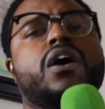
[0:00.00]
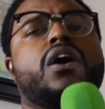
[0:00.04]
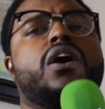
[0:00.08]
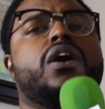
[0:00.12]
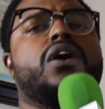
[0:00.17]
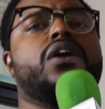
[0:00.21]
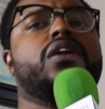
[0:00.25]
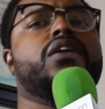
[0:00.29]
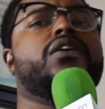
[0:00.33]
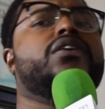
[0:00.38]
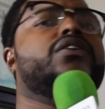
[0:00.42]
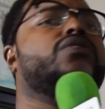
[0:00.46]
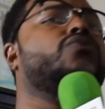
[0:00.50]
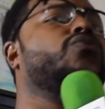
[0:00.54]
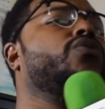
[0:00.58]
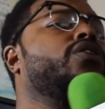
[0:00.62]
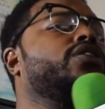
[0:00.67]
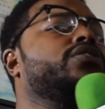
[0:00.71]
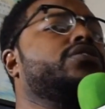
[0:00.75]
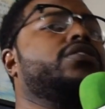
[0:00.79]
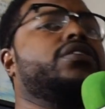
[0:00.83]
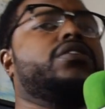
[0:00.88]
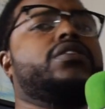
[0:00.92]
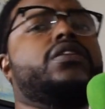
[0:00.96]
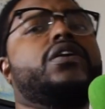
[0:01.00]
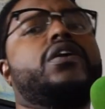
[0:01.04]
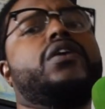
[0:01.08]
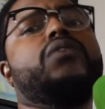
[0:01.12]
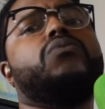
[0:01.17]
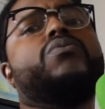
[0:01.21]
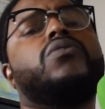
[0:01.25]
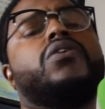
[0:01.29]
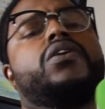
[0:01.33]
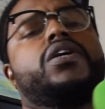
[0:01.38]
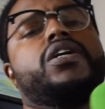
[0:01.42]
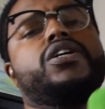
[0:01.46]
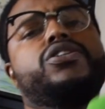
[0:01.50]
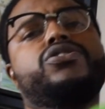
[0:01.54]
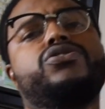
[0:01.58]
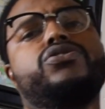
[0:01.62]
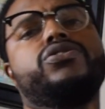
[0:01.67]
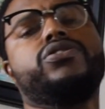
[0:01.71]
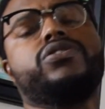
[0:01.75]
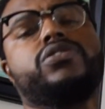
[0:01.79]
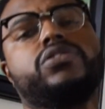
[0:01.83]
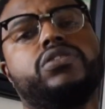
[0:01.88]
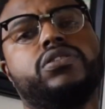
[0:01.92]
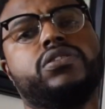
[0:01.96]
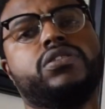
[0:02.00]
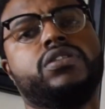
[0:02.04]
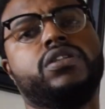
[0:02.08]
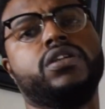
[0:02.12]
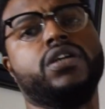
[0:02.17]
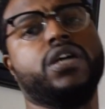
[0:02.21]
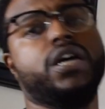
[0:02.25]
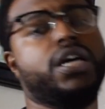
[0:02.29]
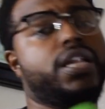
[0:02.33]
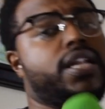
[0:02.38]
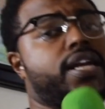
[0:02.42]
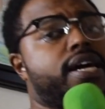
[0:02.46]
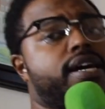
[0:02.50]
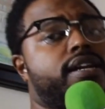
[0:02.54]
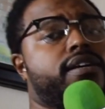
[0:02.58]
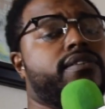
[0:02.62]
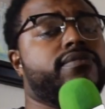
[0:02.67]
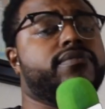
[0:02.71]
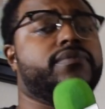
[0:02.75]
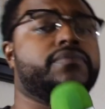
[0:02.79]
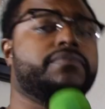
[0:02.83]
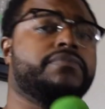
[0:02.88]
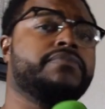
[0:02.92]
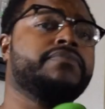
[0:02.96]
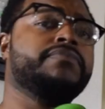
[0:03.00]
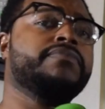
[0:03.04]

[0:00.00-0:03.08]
uh, look worse than third world countries. A lot of them.